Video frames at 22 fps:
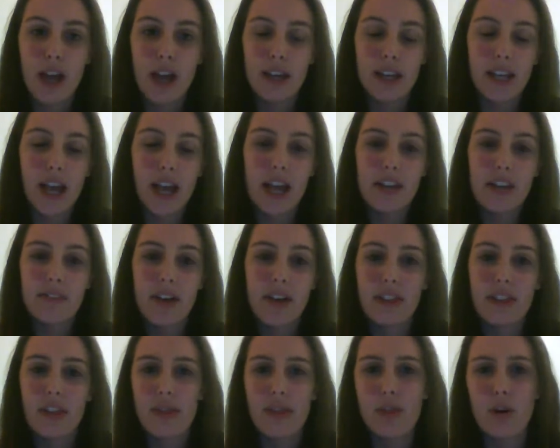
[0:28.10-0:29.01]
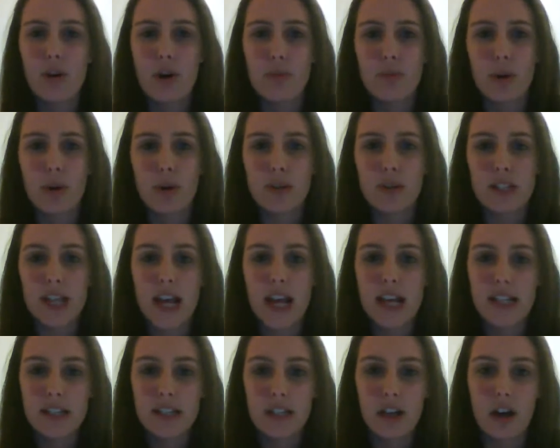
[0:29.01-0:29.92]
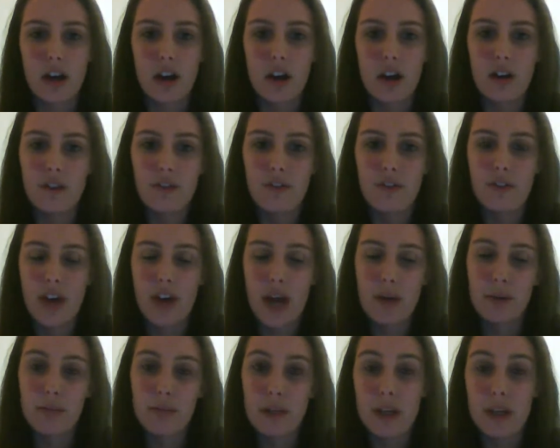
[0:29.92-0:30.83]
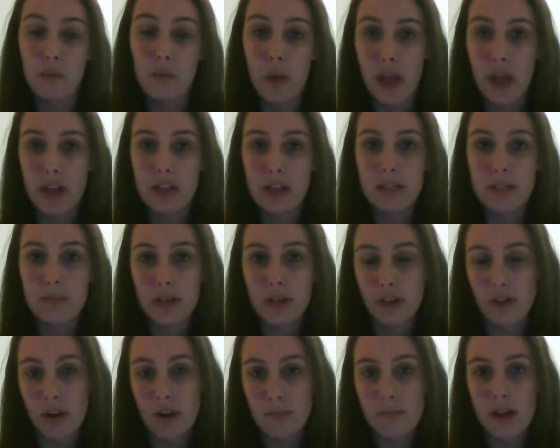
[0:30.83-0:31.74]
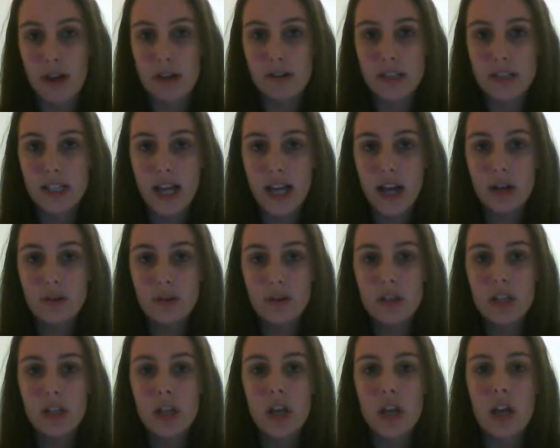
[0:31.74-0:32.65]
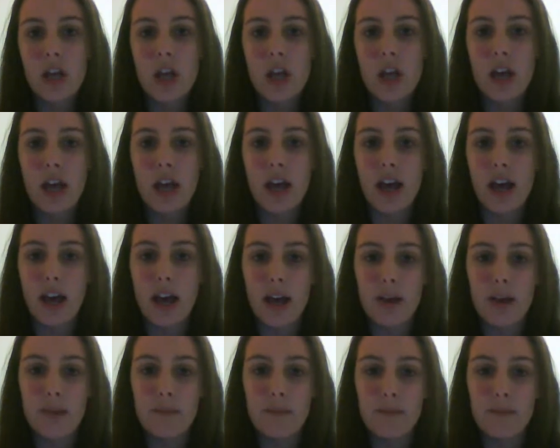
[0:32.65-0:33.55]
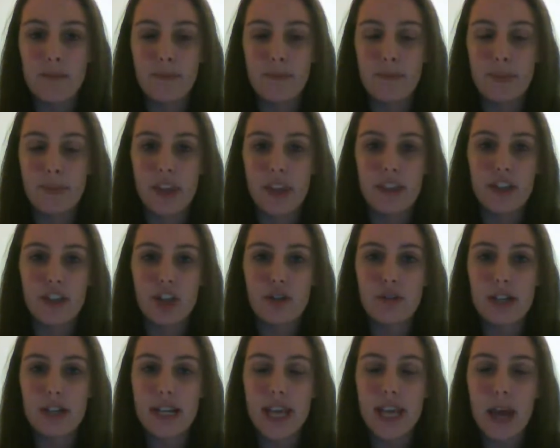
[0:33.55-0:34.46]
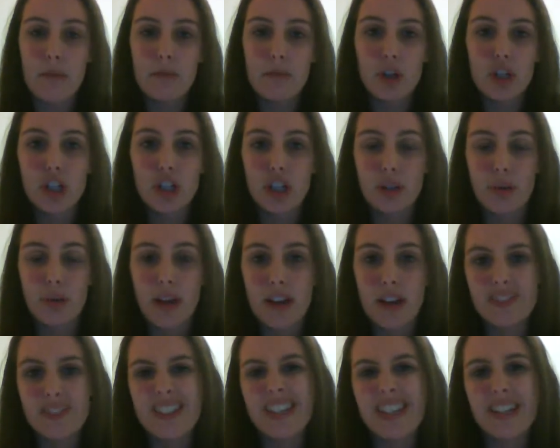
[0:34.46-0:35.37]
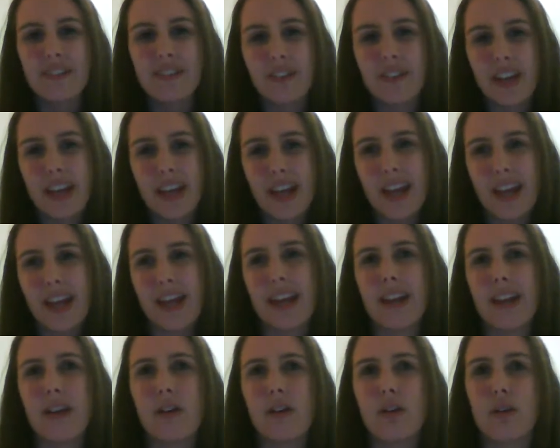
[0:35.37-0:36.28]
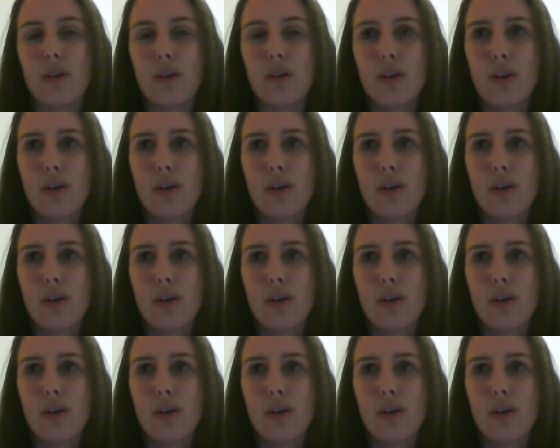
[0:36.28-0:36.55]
And I kind of had the thought process of I would be in Wales in my grandparents' house, and they don't really get much in the way of TV